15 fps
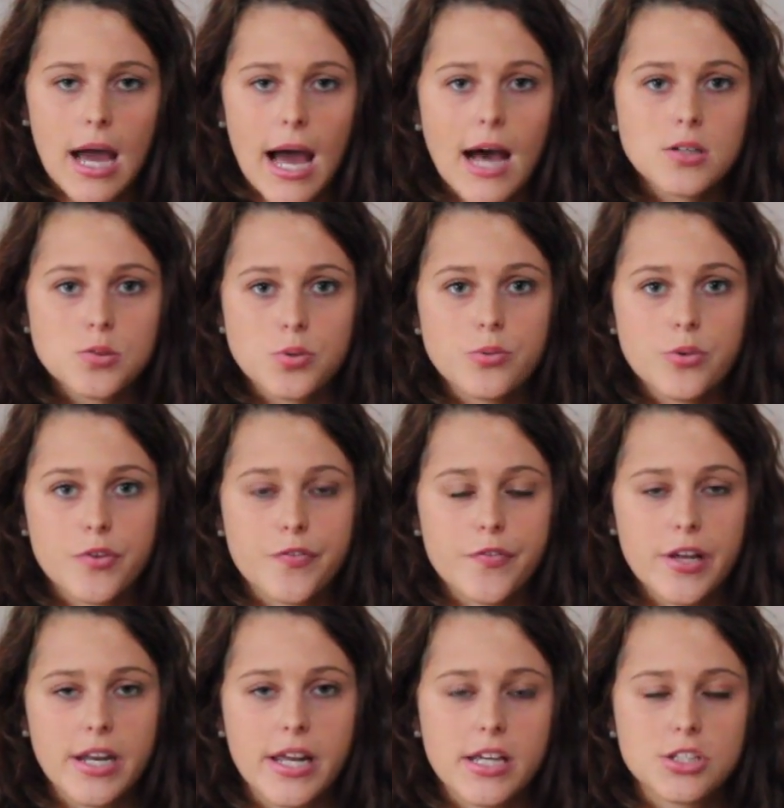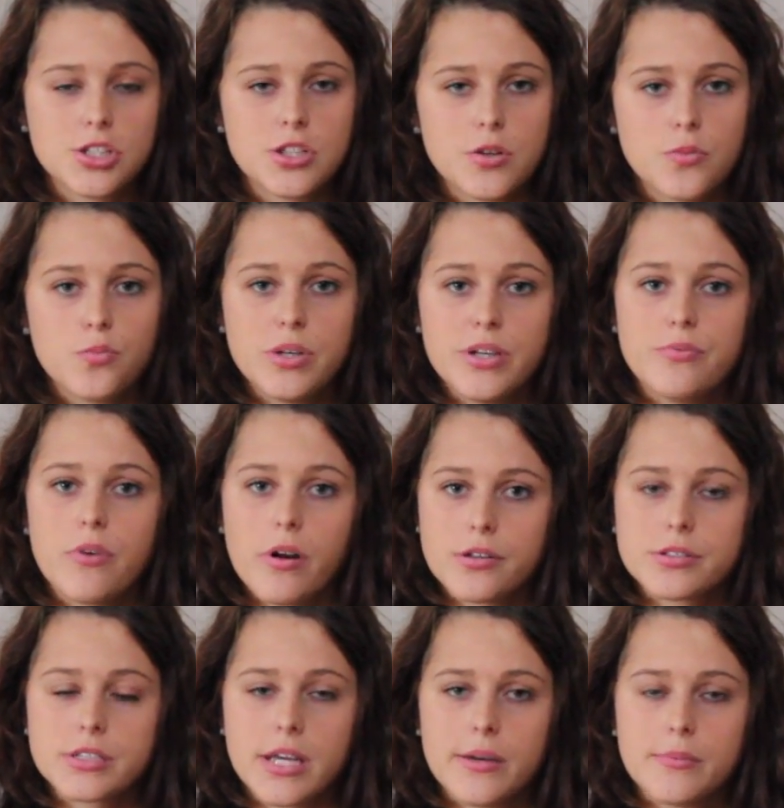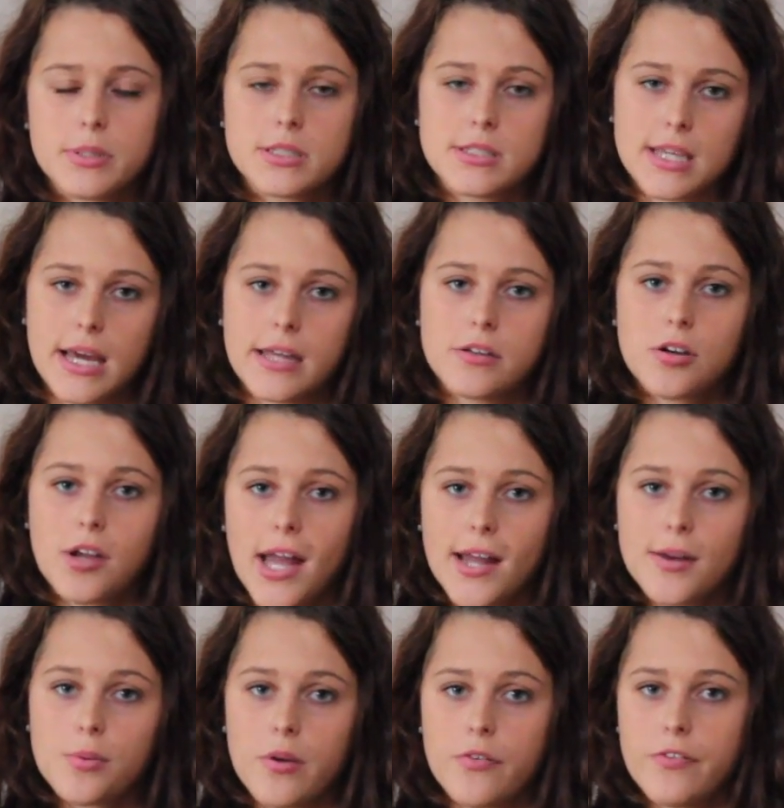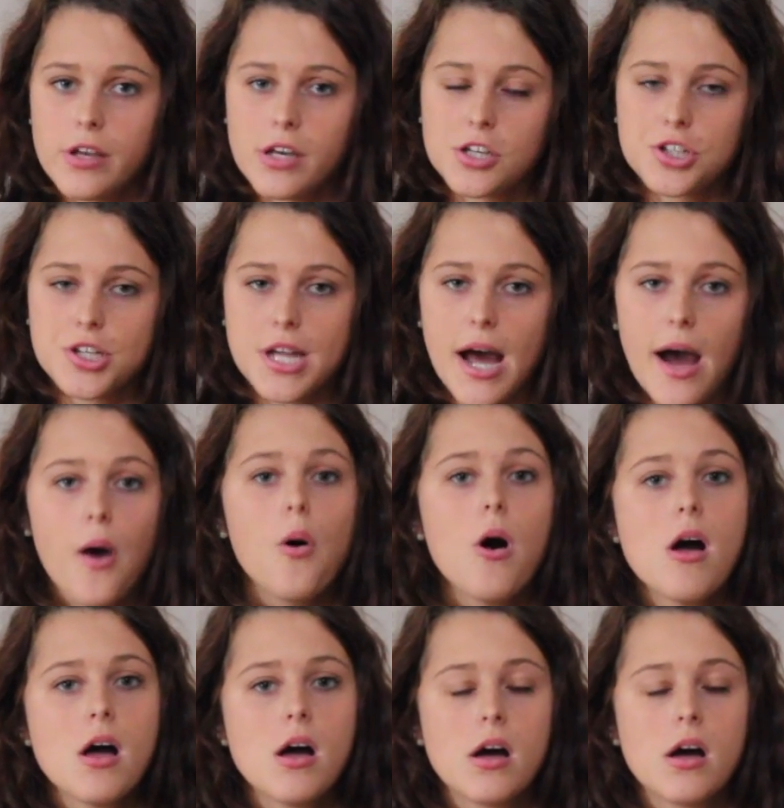As we were finished, we wrote him and said, okay, we're finished now.